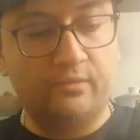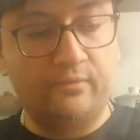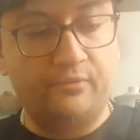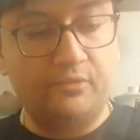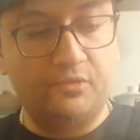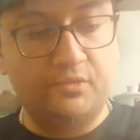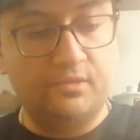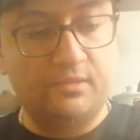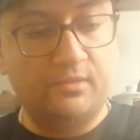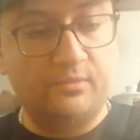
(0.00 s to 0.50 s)

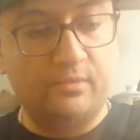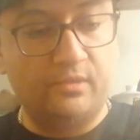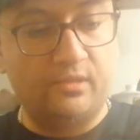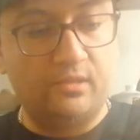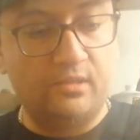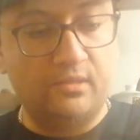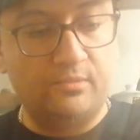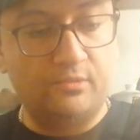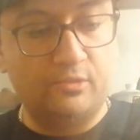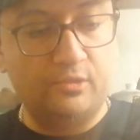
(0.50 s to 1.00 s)
infusions with
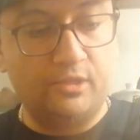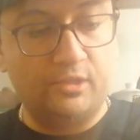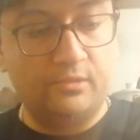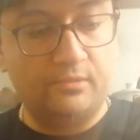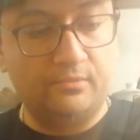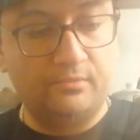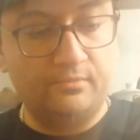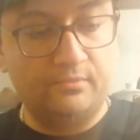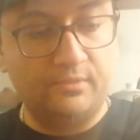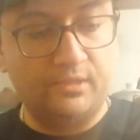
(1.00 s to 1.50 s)
pu'er,
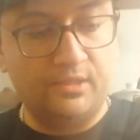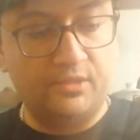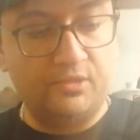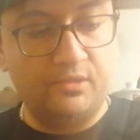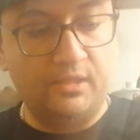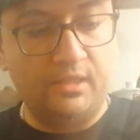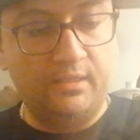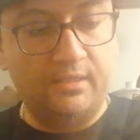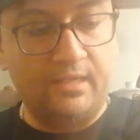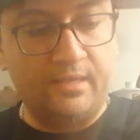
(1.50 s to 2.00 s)
because you
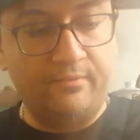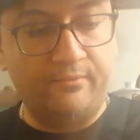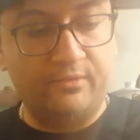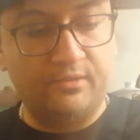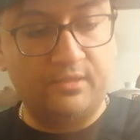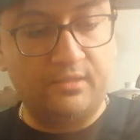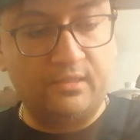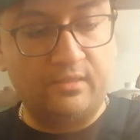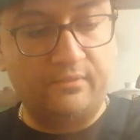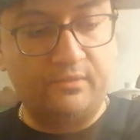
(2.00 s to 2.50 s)
need time for
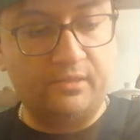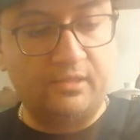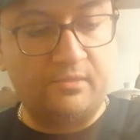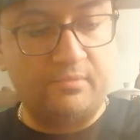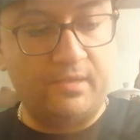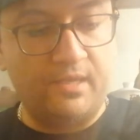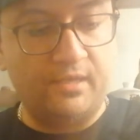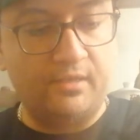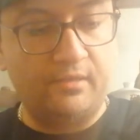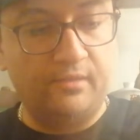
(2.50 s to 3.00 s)
the stuff to
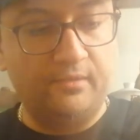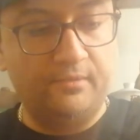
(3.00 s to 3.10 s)
expand.